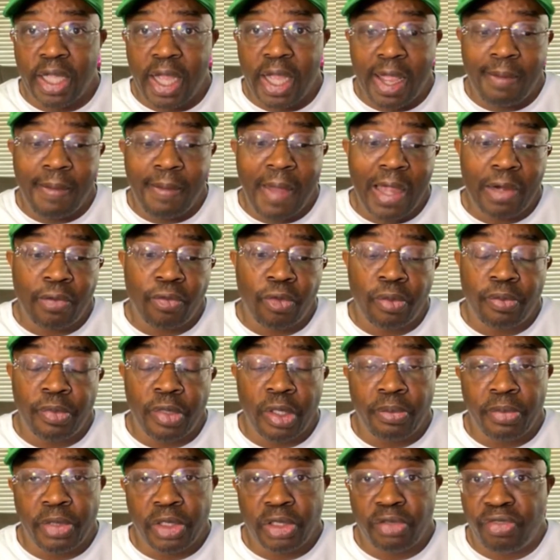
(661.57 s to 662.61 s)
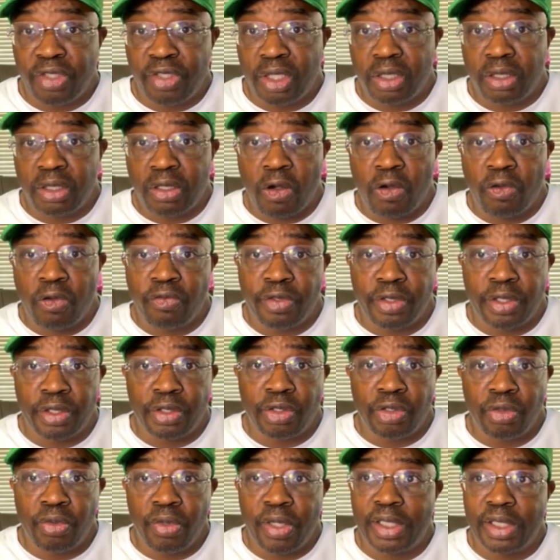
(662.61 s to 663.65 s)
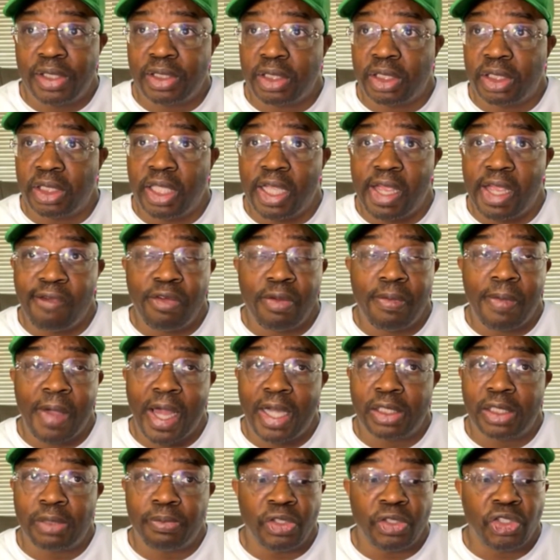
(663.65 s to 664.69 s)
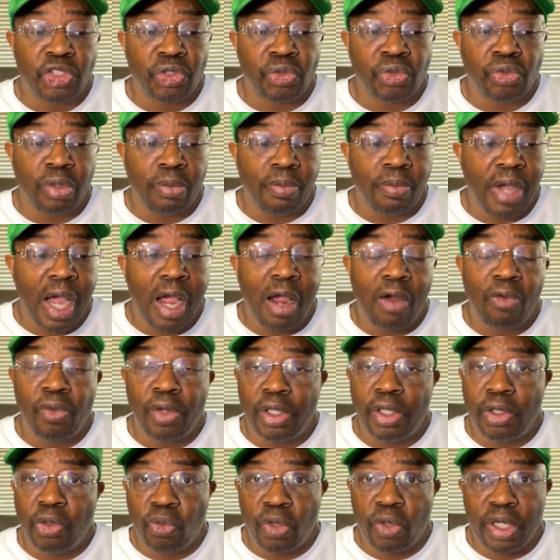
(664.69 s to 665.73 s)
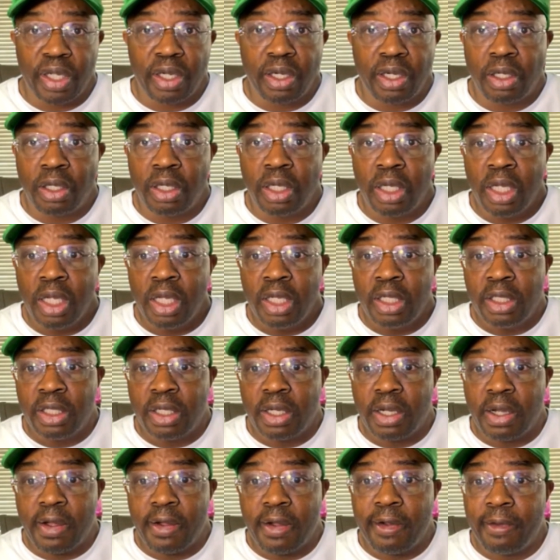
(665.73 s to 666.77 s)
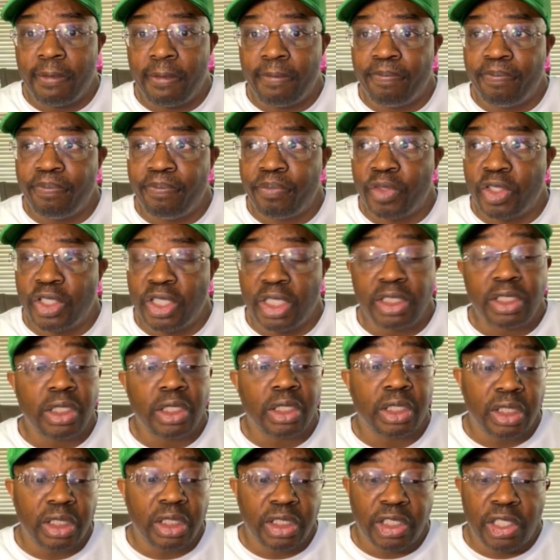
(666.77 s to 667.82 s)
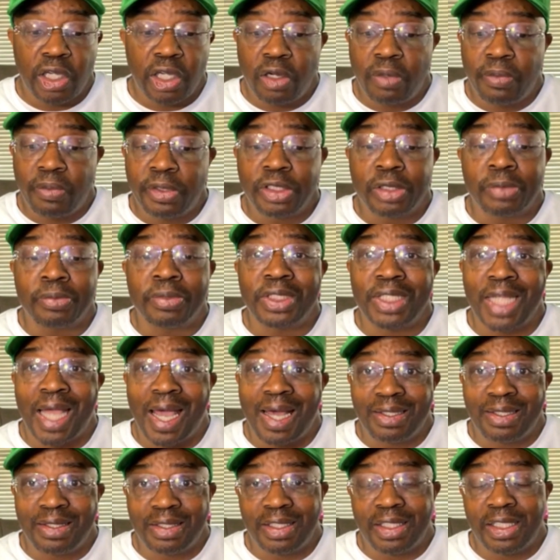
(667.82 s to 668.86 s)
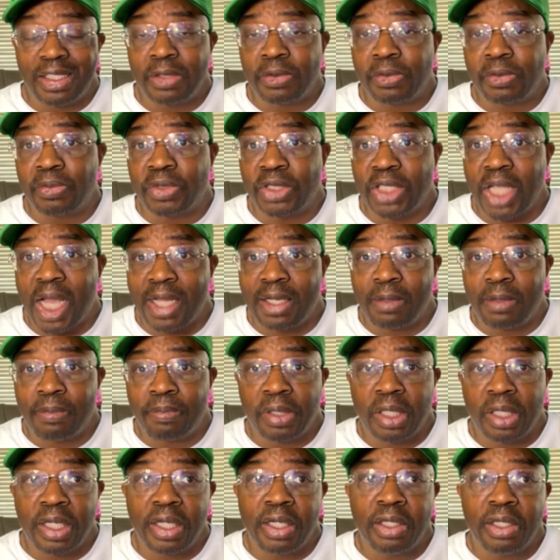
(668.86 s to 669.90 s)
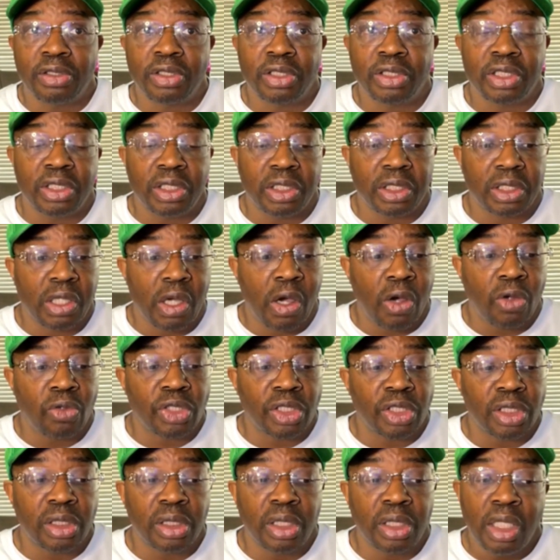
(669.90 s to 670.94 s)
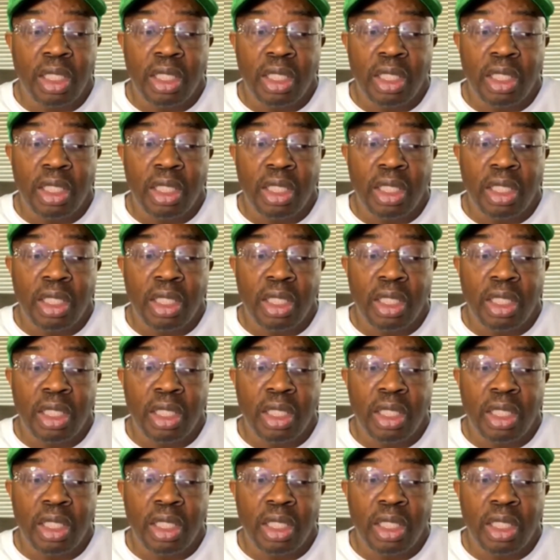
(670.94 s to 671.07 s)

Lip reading: game I can remember is Villanova and USC. Everybody's been shooting the ball really well. Just a good tournament, some solid teams, some solid players, good coaching.